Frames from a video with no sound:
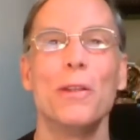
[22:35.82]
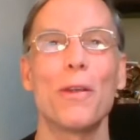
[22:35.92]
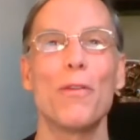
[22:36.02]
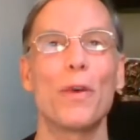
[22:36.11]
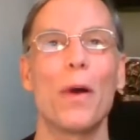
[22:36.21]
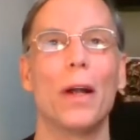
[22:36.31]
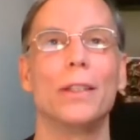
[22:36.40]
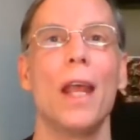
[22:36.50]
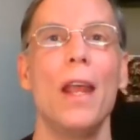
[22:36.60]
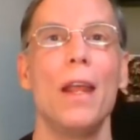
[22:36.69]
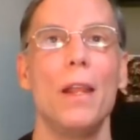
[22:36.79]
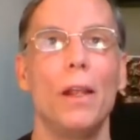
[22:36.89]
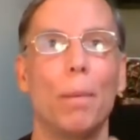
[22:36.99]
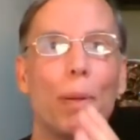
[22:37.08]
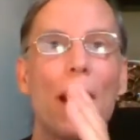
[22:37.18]
So of course,
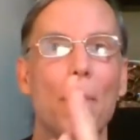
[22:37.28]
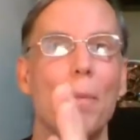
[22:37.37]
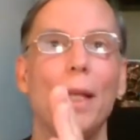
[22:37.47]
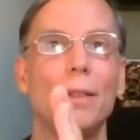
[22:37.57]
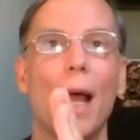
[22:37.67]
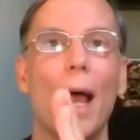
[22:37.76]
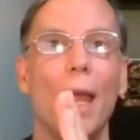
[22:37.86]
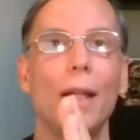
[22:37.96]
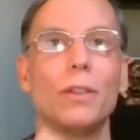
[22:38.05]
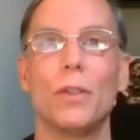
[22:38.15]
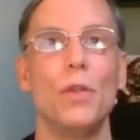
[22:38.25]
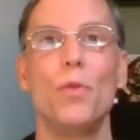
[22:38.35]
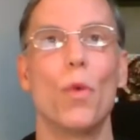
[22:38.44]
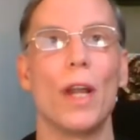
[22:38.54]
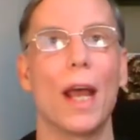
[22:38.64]
plant-based diets,
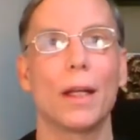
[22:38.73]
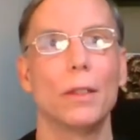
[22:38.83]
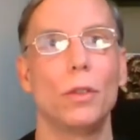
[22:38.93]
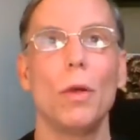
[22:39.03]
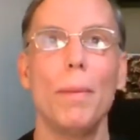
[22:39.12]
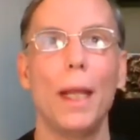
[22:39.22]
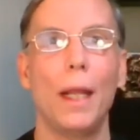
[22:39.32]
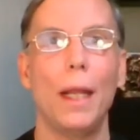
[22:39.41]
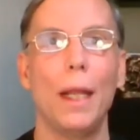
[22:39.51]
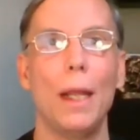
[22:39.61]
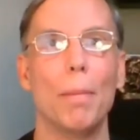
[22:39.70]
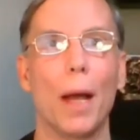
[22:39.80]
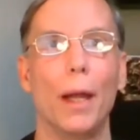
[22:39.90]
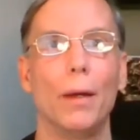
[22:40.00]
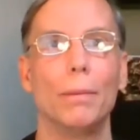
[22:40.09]
we're not consuming any heme
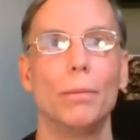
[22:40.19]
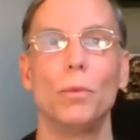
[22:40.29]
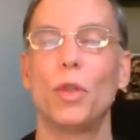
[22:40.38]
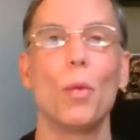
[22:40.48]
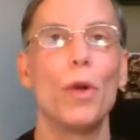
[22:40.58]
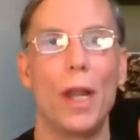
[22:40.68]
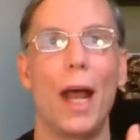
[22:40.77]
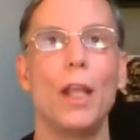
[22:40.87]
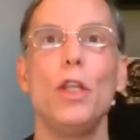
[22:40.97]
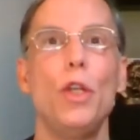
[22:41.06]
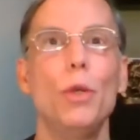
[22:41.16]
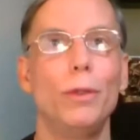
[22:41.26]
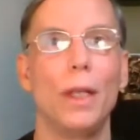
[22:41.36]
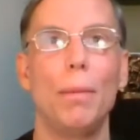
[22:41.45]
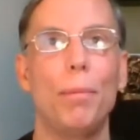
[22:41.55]
iron. So we're not
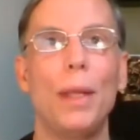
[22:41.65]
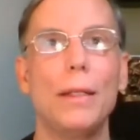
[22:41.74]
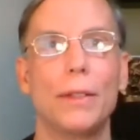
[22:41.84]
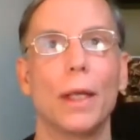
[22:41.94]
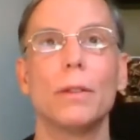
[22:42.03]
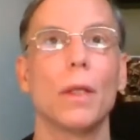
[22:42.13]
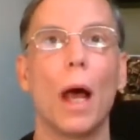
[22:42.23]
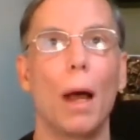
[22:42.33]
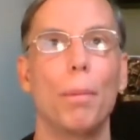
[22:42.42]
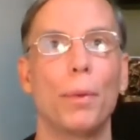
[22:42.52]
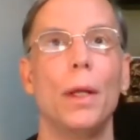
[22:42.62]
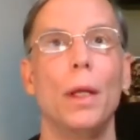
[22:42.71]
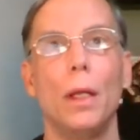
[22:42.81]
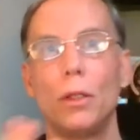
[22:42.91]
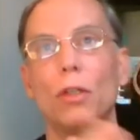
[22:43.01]
using B six up
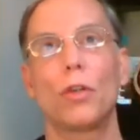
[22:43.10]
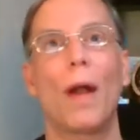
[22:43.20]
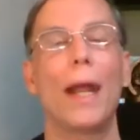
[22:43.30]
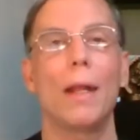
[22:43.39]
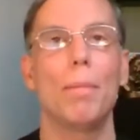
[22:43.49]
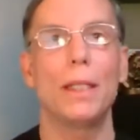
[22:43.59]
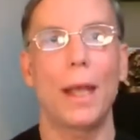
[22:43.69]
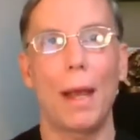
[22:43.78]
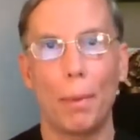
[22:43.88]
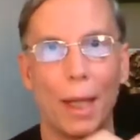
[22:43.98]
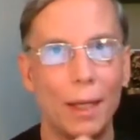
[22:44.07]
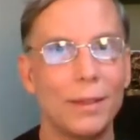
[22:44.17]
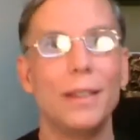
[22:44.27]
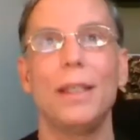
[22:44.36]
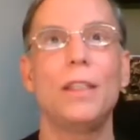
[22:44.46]
to try to metabolize
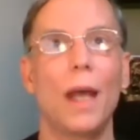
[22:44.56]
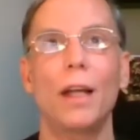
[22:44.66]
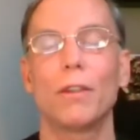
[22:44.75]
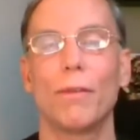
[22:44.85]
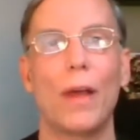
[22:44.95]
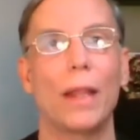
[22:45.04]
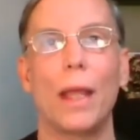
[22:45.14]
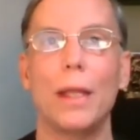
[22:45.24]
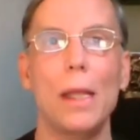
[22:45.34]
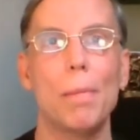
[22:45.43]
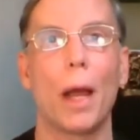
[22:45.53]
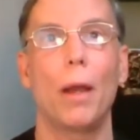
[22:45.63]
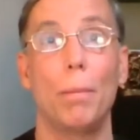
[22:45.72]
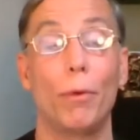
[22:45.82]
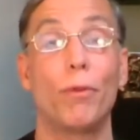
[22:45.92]
and detoxify that heme
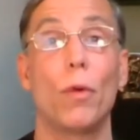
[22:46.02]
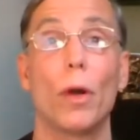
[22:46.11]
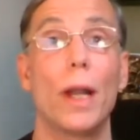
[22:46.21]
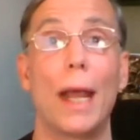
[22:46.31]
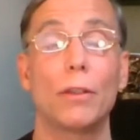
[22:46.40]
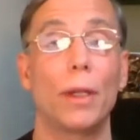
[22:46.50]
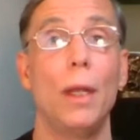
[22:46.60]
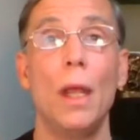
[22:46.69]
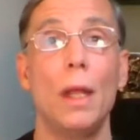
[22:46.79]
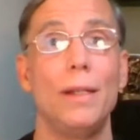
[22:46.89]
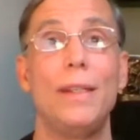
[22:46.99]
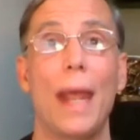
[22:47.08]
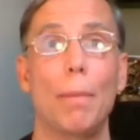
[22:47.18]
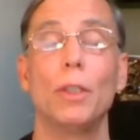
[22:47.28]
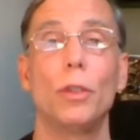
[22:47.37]
iron before it actually
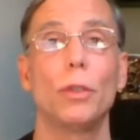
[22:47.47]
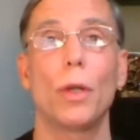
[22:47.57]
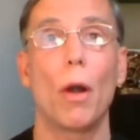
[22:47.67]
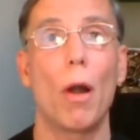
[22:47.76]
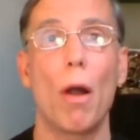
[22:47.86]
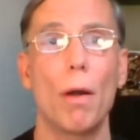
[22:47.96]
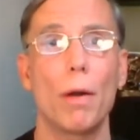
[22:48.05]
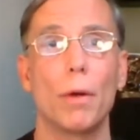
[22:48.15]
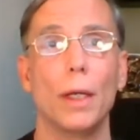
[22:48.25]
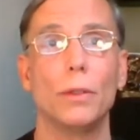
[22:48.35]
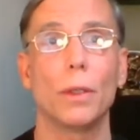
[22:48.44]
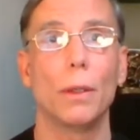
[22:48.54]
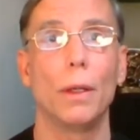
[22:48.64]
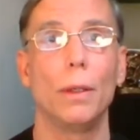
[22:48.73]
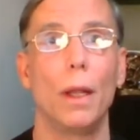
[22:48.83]
damages our arteries
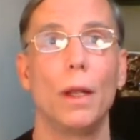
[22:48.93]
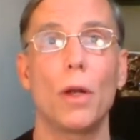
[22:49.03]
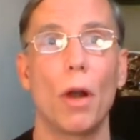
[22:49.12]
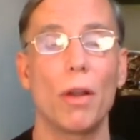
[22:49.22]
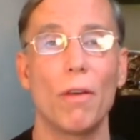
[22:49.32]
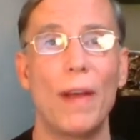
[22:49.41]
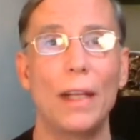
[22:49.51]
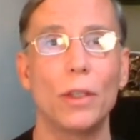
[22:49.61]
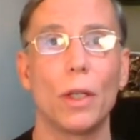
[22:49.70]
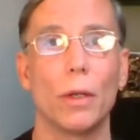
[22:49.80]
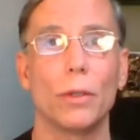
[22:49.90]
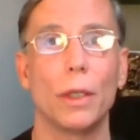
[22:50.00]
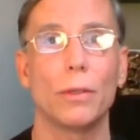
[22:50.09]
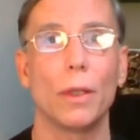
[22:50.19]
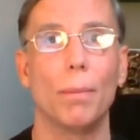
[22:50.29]
and, and cardiovascular
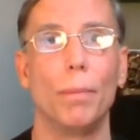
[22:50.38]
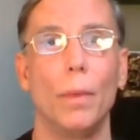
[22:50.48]
system.